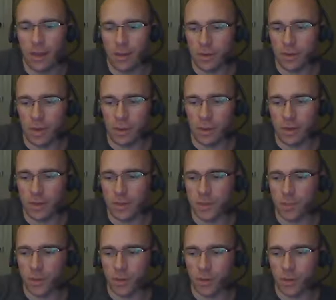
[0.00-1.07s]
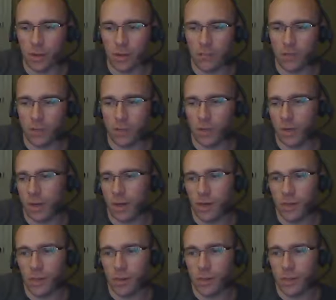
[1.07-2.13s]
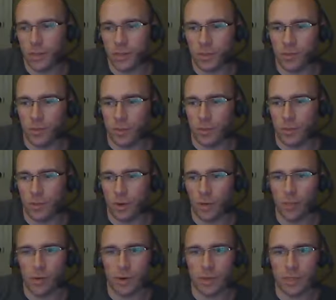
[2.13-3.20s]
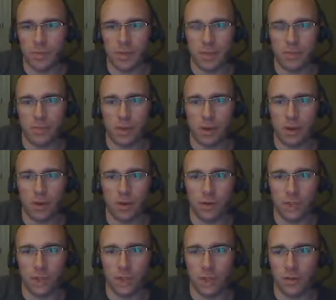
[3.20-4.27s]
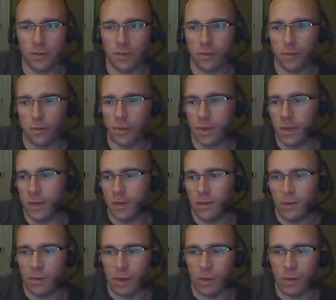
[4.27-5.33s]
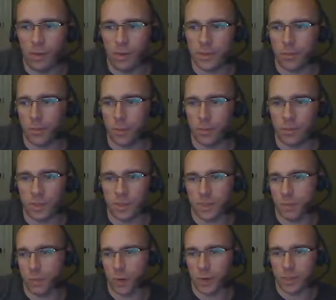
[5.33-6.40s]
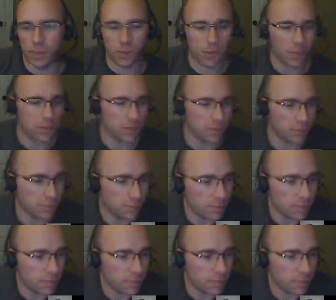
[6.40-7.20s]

the guy might just be a lock aficionado and just really want to put an expensive lock on his shed to lock away some brooms and some rakes, right? So